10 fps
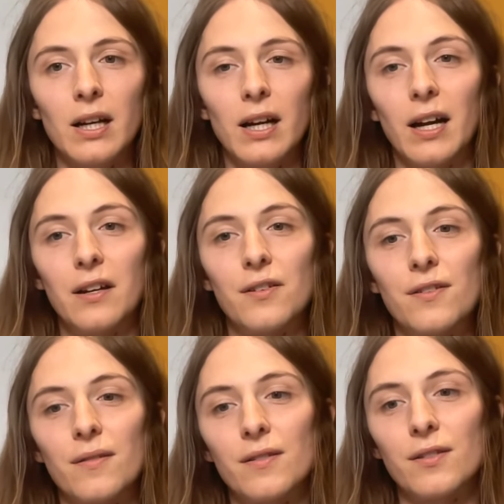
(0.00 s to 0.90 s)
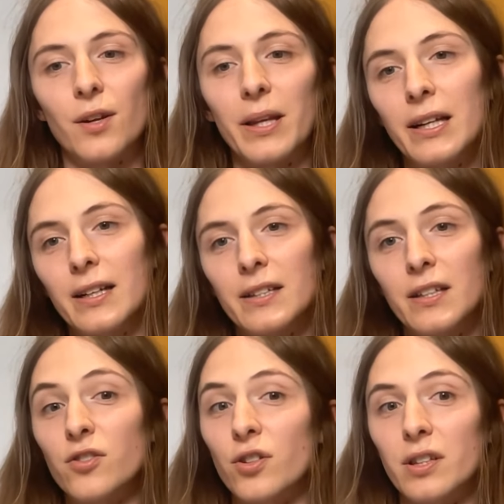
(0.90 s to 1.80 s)
And so I think that's an
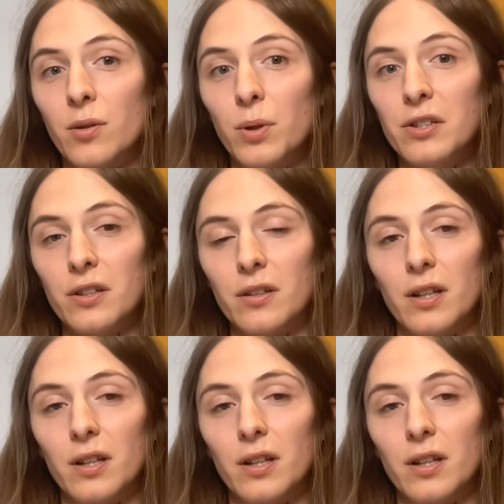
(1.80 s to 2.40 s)
interesting question.